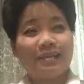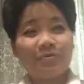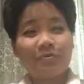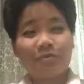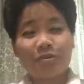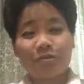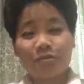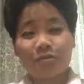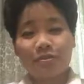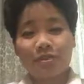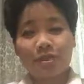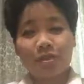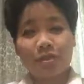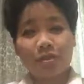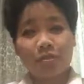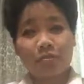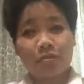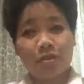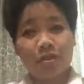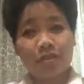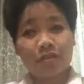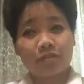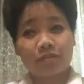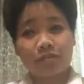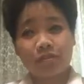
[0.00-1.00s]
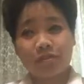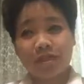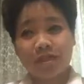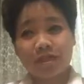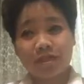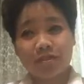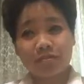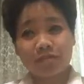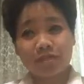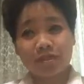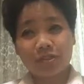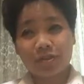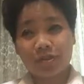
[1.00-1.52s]
we're already doing the
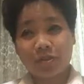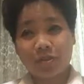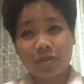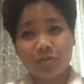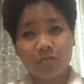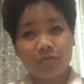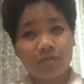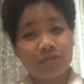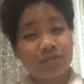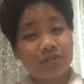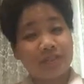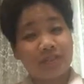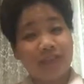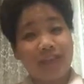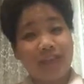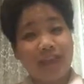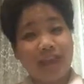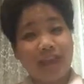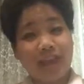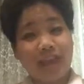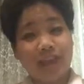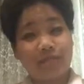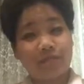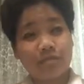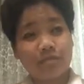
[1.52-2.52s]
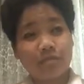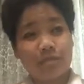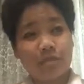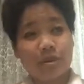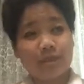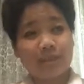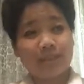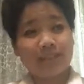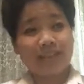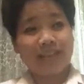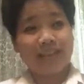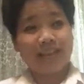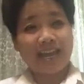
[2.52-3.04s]
radio show. We already have the
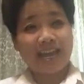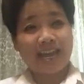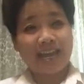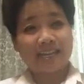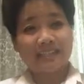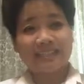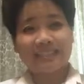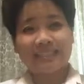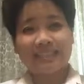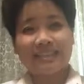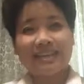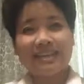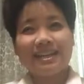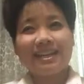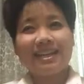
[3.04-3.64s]
podcast.